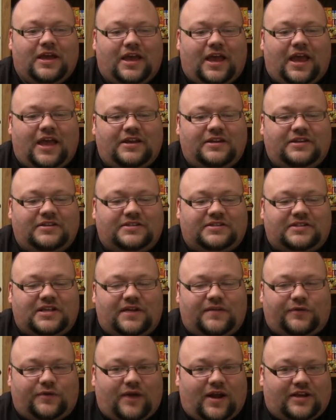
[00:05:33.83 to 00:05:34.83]
And instead
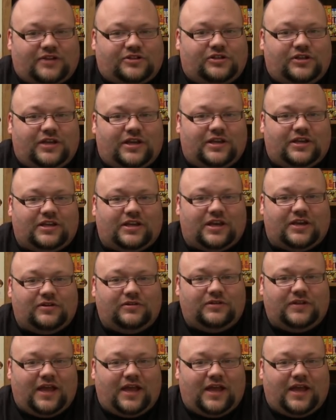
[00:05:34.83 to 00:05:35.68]
of her actually getting killed,